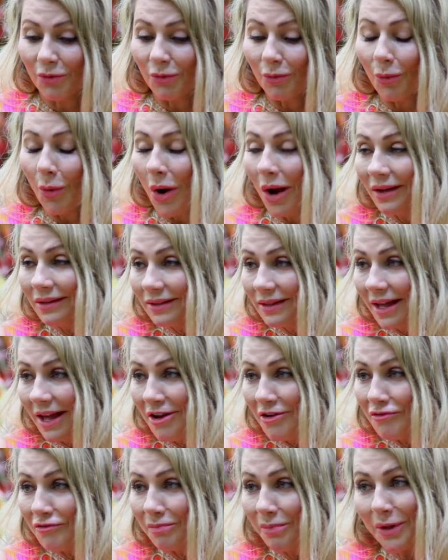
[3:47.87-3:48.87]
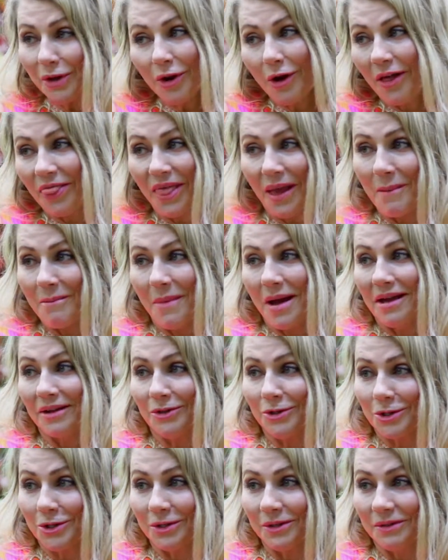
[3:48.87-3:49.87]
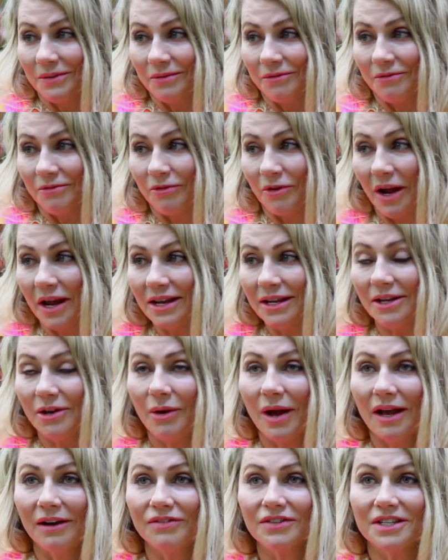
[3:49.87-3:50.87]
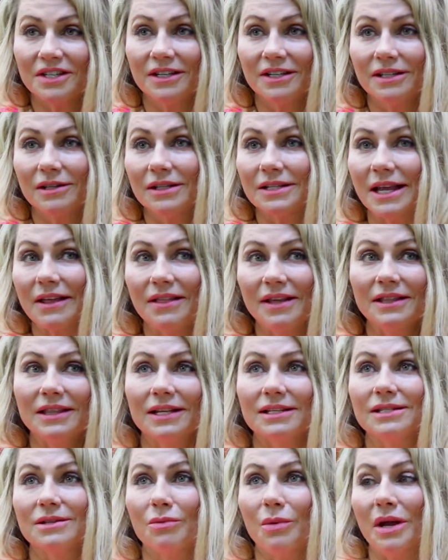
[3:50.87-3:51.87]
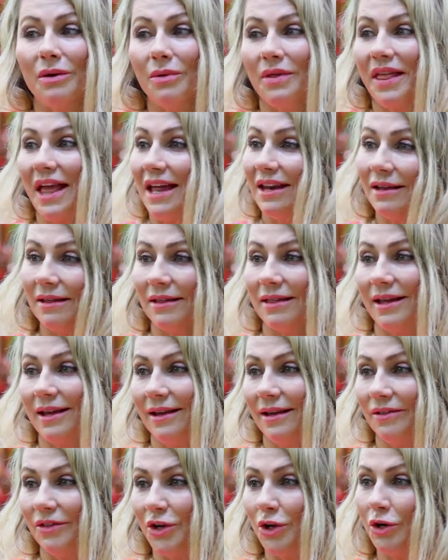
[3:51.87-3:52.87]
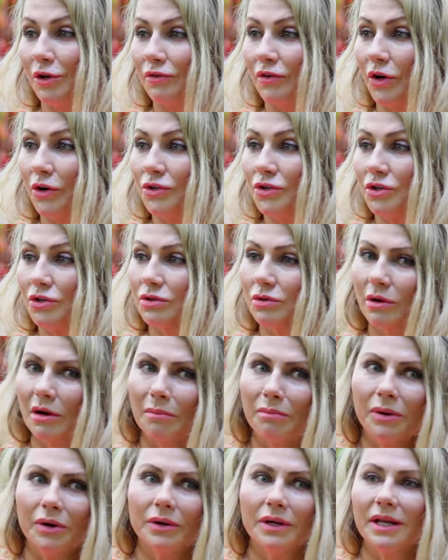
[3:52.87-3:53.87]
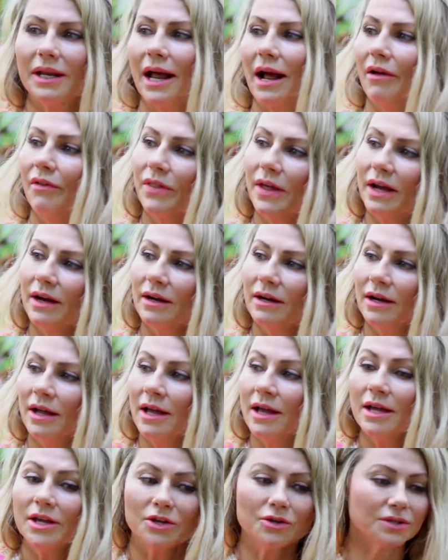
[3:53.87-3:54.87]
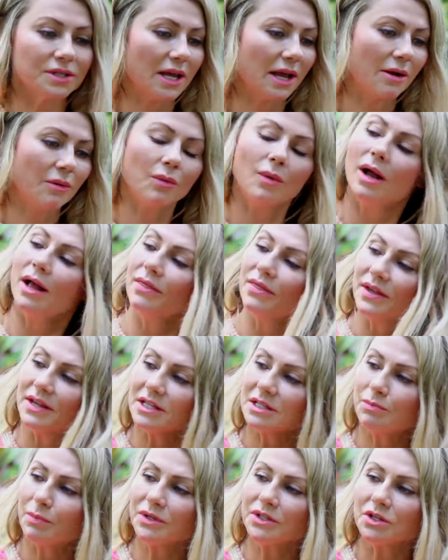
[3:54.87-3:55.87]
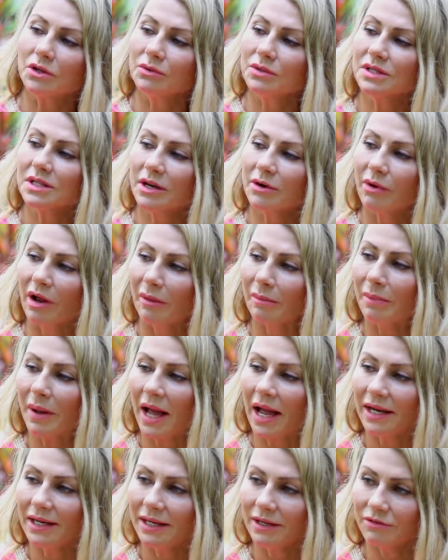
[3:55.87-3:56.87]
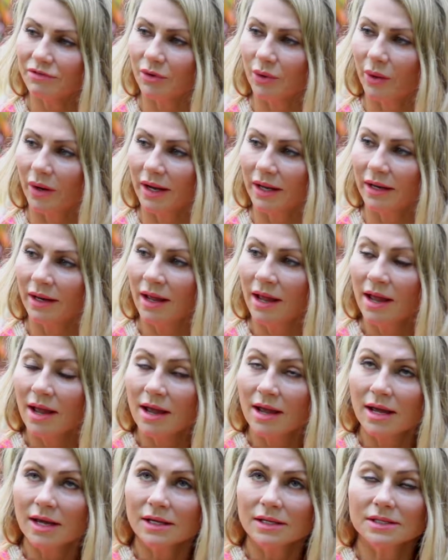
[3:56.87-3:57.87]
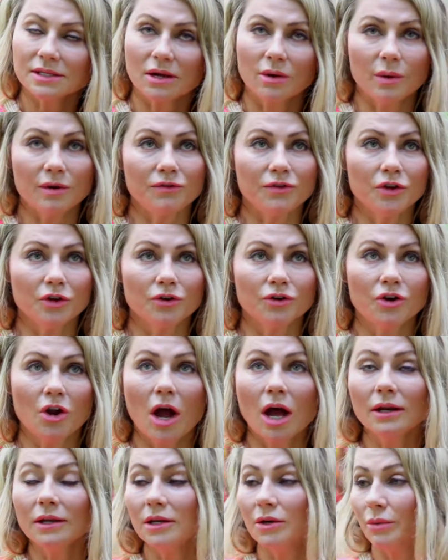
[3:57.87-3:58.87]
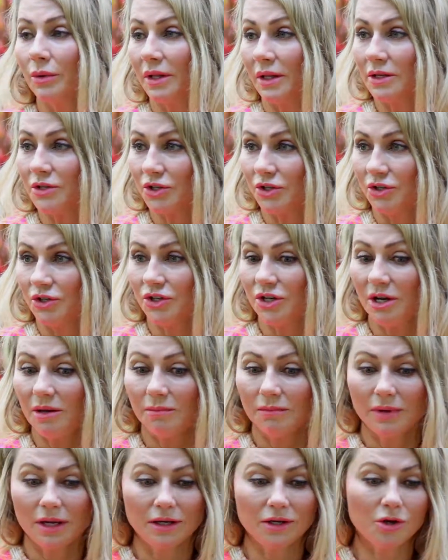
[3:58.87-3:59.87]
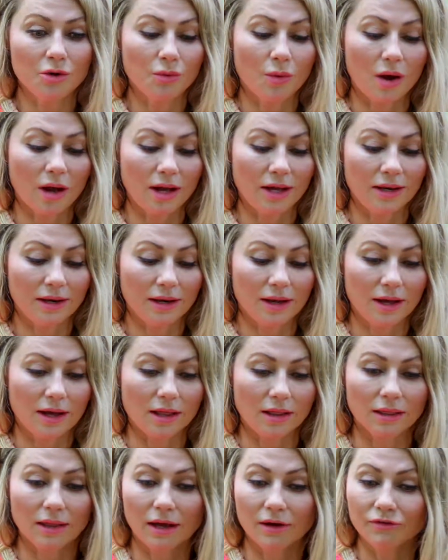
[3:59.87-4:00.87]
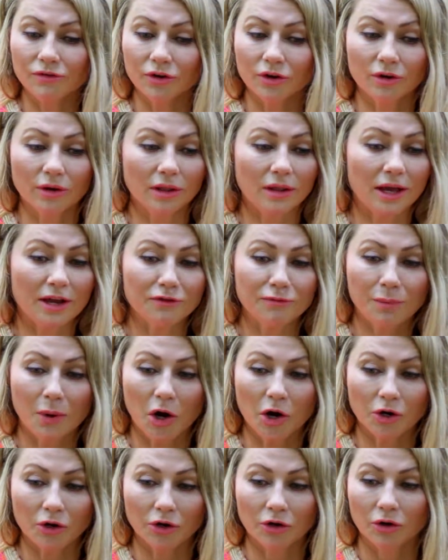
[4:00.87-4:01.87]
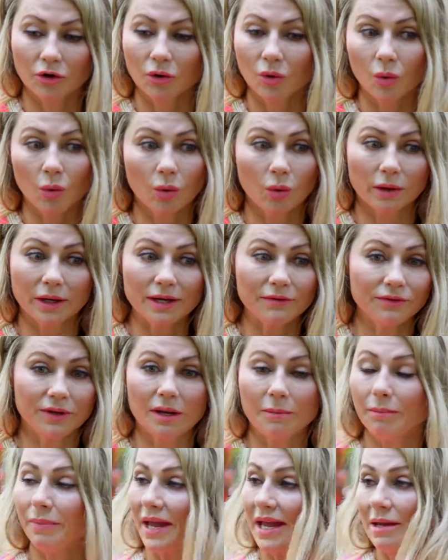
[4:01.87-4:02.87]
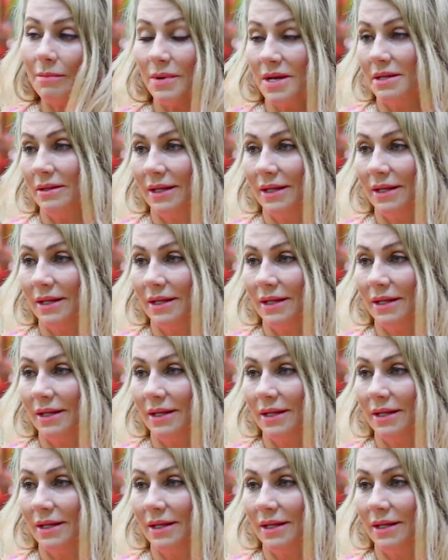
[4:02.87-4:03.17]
want love, but not that much, right? You have to, I think that's the way with anything in the universe. You sort of put it out there. You say, I want this, but don't sit around pining for it. So if you're not in a relationship and you want a lover, a life partner, or even a baby,